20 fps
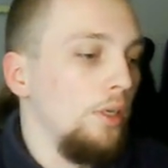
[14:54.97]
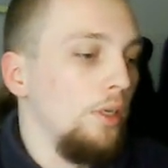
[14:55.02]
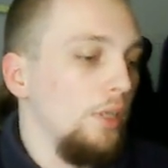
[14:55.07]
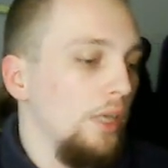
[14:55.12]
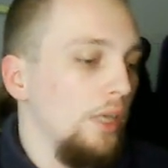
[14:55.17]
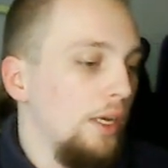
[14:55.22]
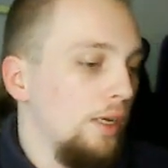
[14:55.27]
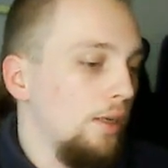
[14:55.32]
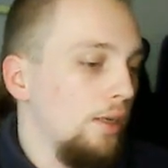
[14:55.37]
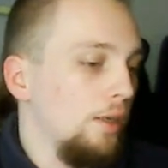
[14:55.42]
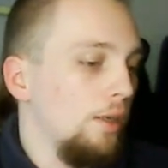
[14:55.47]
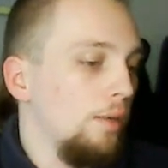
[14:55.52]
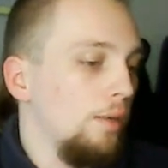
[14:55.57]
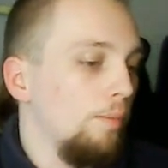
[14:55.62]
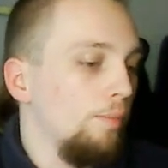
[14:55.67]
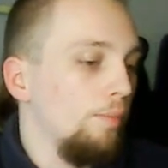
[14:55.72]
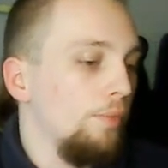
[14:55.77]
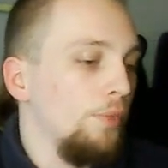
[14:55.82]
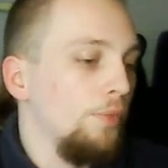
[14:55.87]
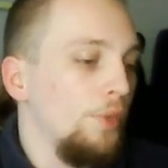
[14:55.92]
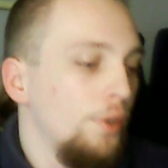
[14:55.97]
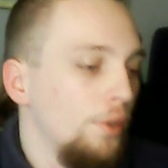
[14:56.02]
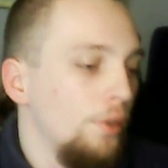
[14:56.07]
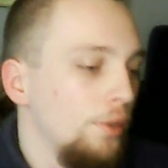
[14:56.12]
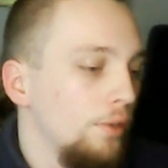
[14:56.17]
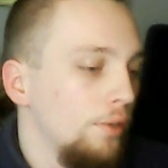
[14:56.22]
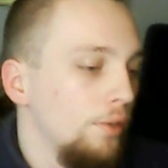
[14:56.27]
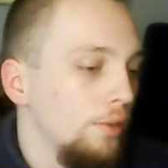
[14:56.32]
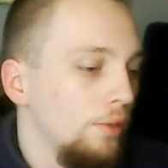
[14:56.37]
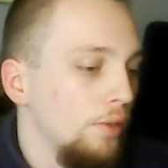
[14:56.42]
And
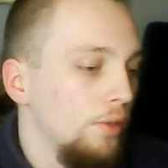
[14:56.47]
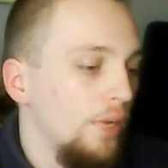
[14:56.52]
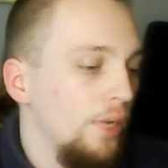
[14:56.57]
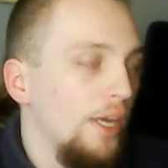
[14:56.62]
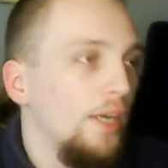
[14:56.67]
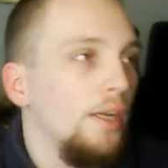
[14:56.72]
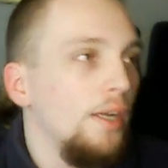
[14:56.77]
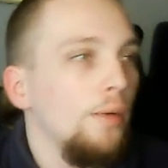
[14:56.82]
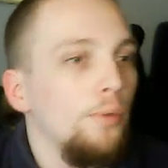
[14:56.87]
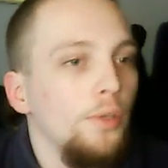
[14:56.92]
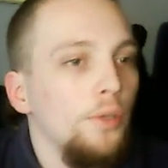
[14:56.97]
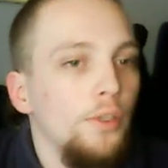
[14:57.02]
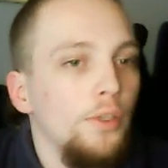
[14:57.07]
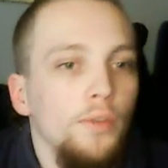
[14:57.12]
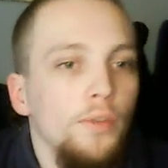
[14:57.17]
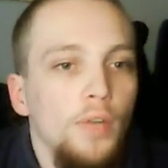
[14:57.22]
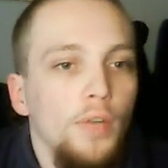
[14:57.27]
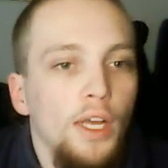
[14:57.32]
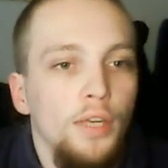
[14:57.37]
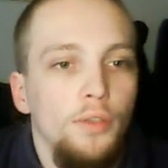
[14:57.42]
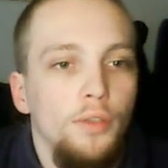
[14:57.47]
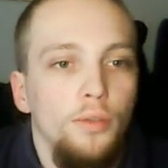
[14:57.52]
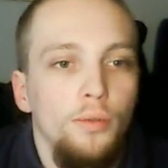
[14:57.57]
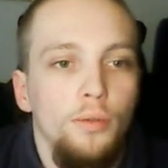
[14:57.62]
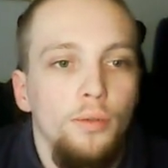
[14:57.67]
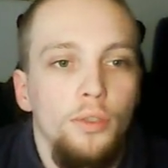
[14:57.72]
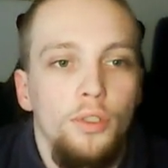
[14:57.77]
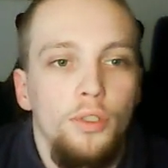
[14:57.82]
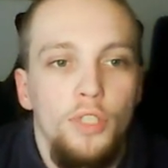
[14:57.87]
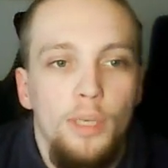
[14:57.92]
I would also like to
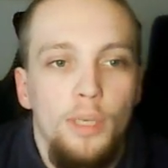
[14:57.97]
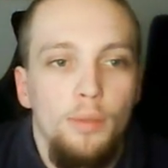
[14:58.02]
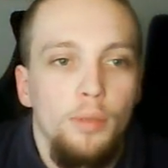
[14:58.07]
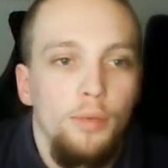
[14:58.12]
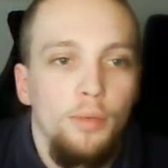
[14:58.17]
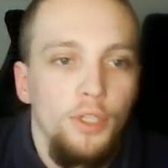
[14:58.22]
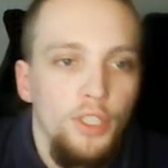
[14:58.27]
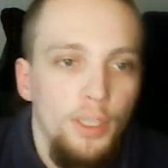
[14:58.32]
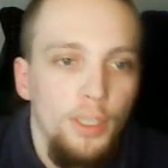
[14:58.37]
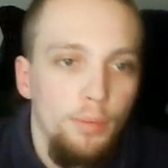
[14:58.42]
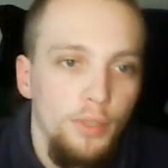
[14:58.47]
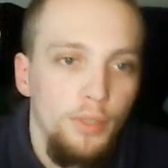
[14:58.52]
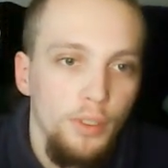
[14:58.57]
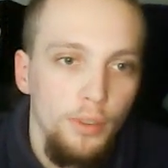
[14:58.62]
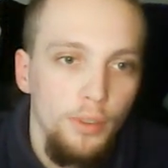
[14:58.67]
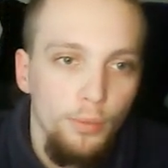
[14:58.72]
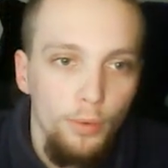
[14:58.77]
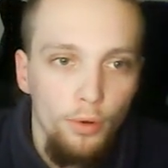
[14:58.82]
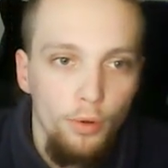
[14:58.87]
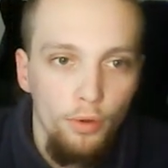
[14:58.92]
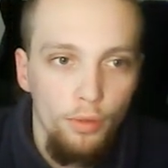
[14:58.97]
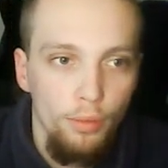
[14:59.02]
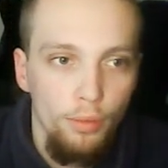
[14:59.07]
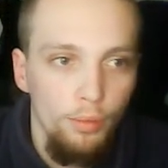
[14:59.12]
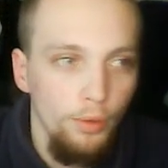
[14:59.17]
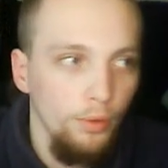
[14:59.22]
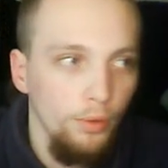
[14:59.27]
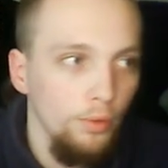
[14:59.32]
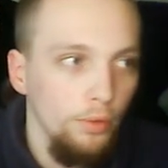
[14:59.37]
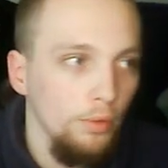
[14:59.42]
do a chapter by chapter
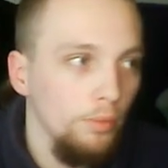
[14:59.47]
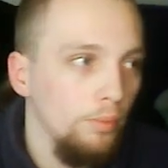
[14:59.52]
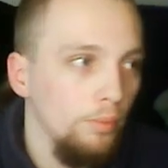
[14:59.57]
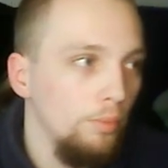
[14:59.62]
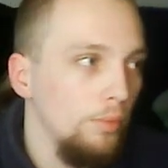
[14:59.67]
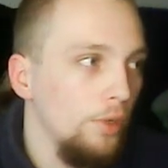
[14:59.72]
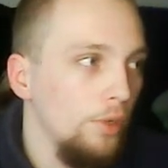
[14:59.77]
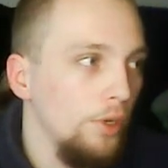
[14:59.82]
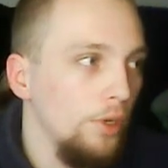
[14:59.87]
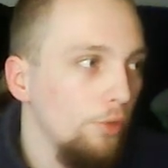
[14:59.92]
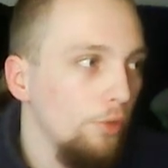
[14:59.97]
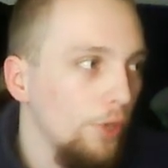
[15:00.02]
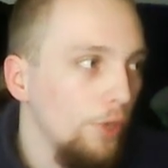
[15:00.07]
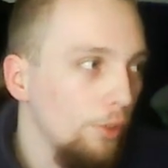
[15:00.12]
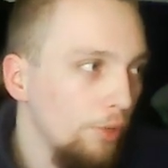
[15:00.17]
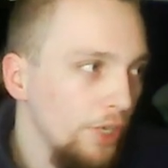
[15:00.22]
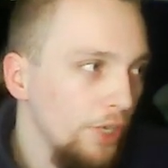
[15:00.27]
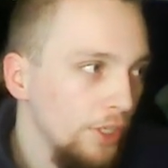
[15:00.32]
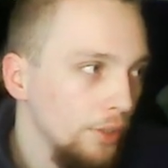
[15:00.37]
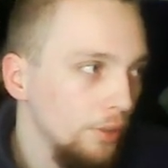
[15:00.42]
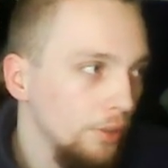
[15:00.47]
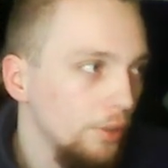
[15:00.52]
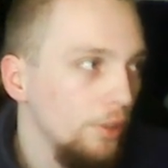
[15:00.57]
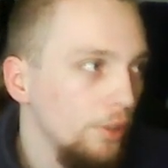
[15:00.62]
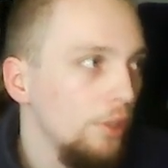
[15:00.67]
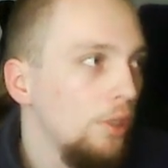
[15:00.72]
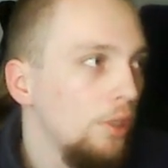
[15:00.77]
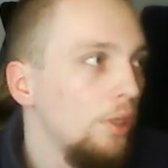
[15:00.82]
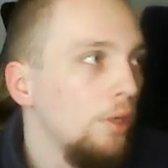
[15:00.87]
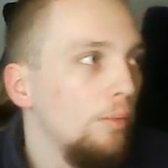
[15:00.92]
walkthrough on a reread,
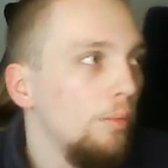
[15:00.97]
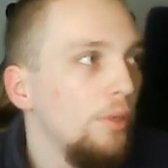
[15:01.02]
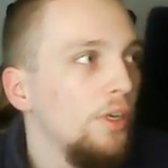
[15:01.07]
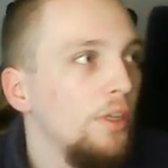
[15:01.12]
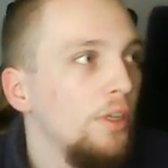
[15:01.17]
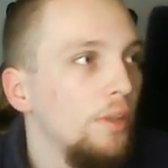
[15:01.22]
but